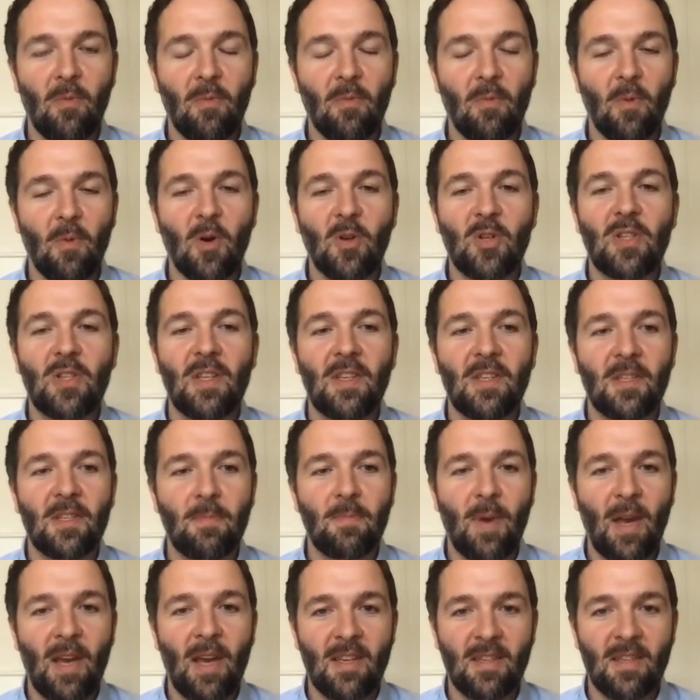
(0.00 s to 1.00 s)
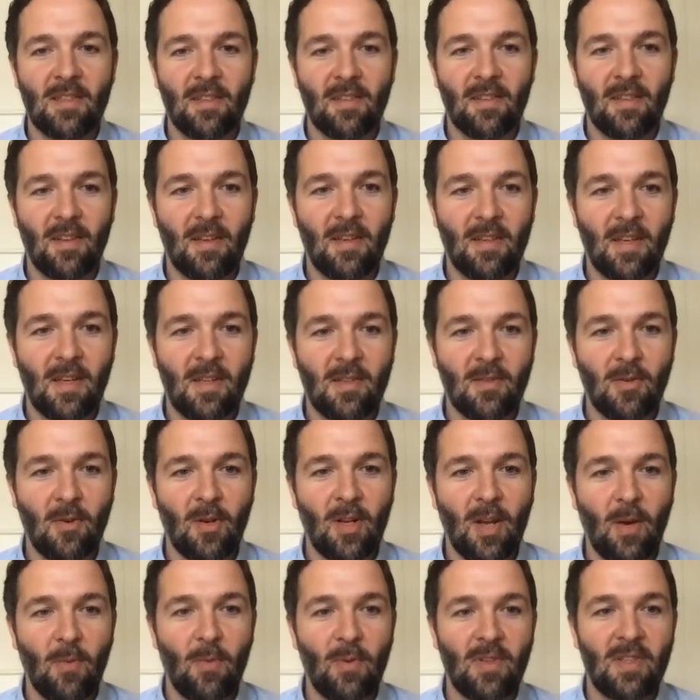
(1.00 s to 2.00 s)
watch this space is
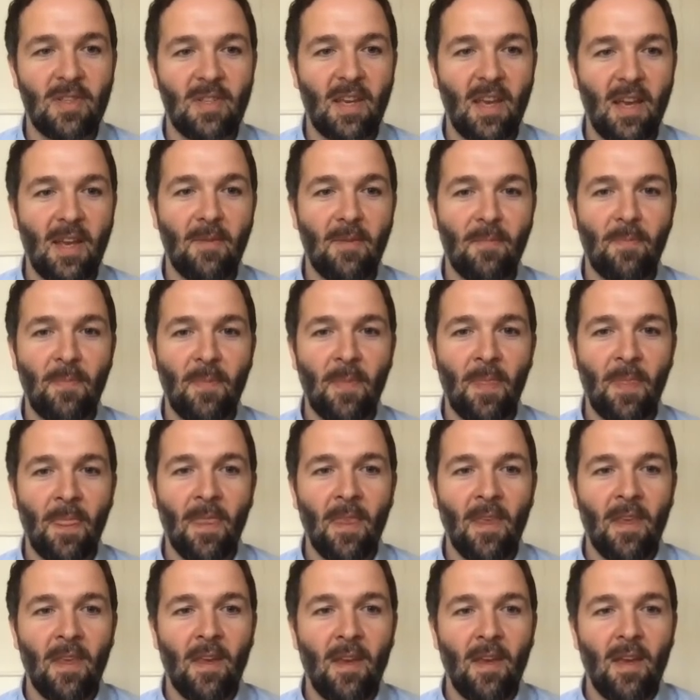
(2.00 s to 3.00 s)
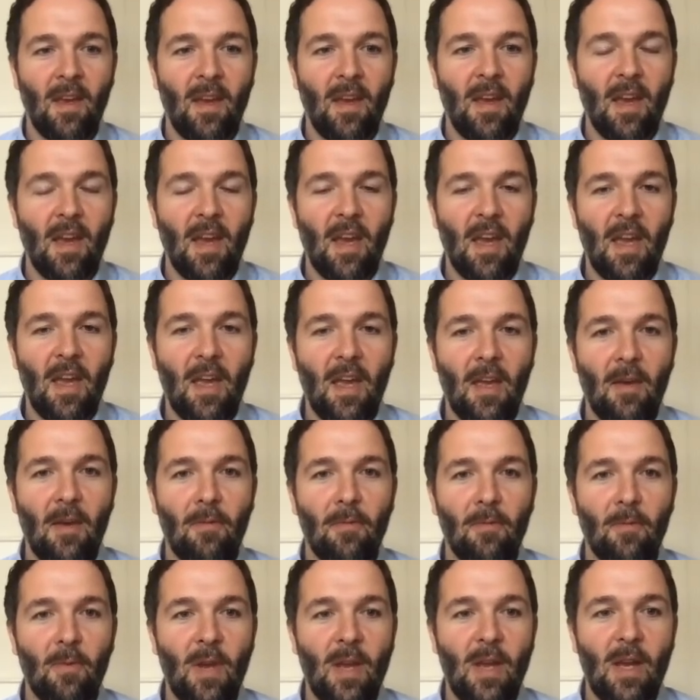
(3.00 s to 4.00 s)
all I would say.
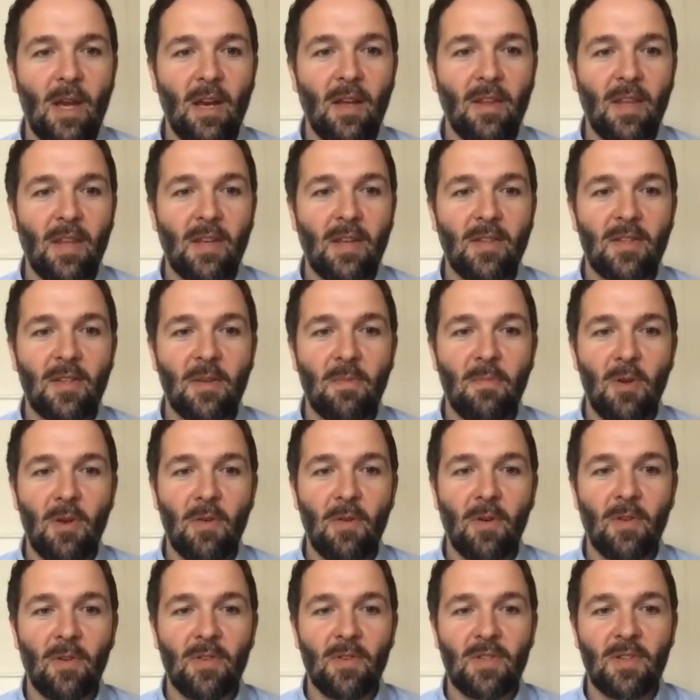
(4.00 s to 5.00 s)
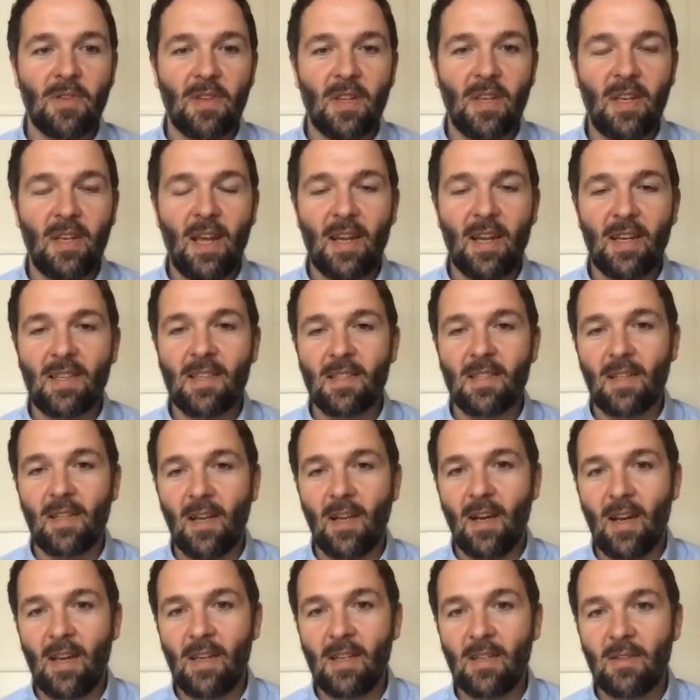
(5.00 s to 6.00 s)
If we are then to move on to the next
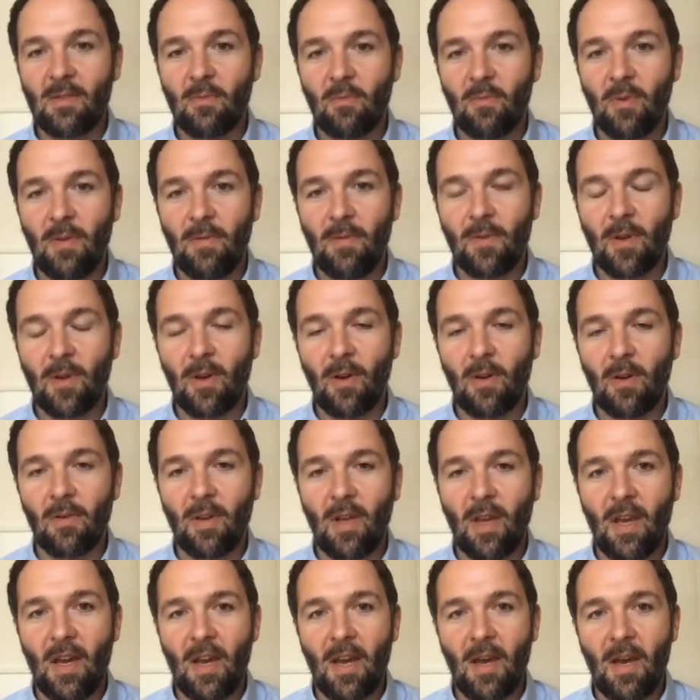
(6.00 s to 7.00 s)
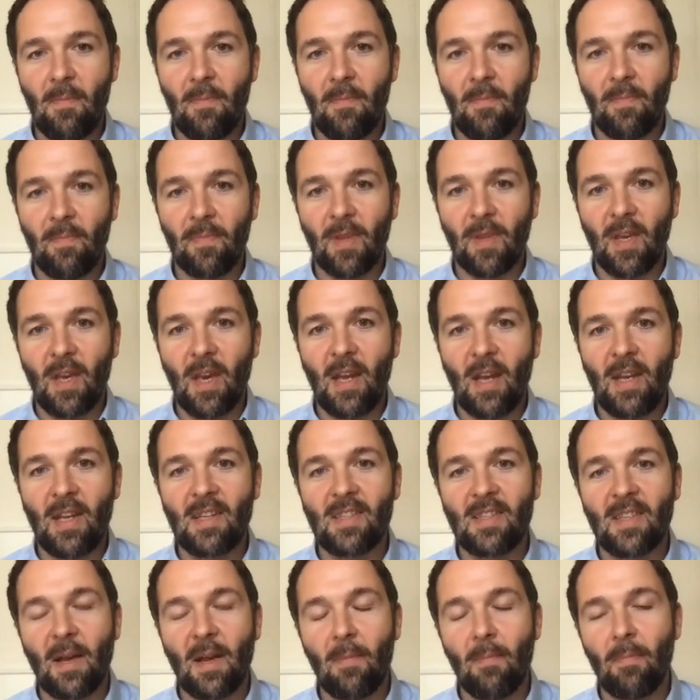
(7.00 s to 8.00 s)
slide, we've got an
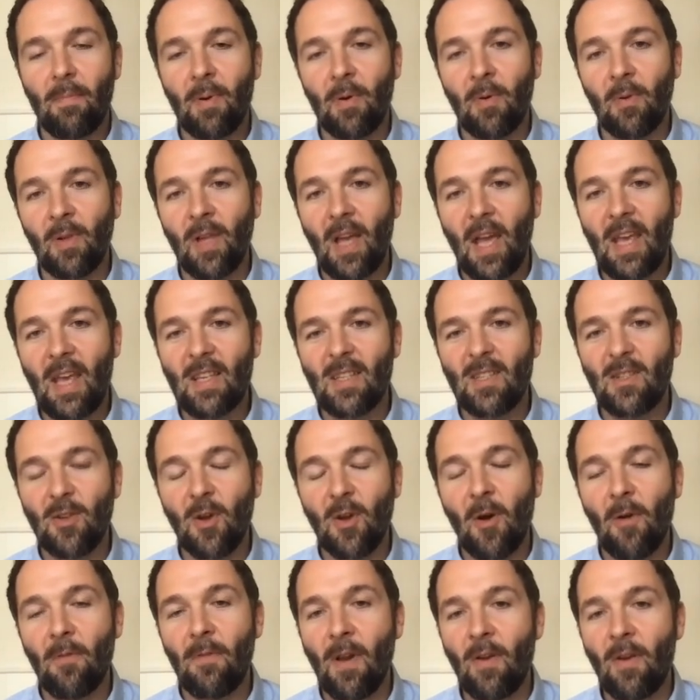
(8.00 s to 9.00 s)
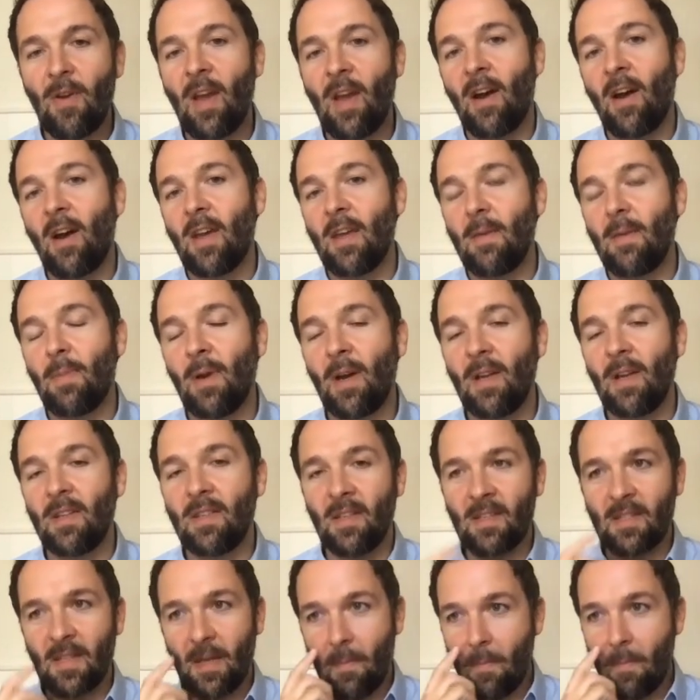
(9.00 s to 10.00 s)
example. It's not a very high
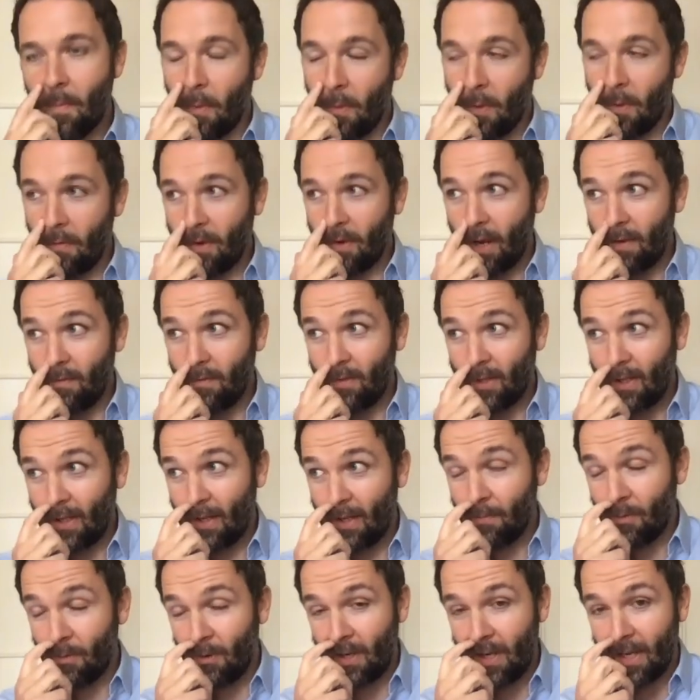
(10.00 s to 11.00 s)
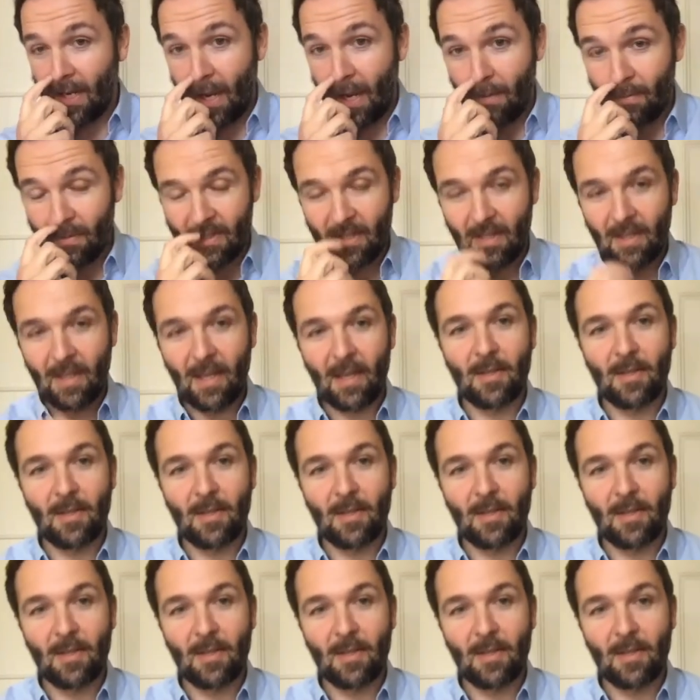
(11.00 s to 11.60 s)
impact example. I've kind of deliberately kept it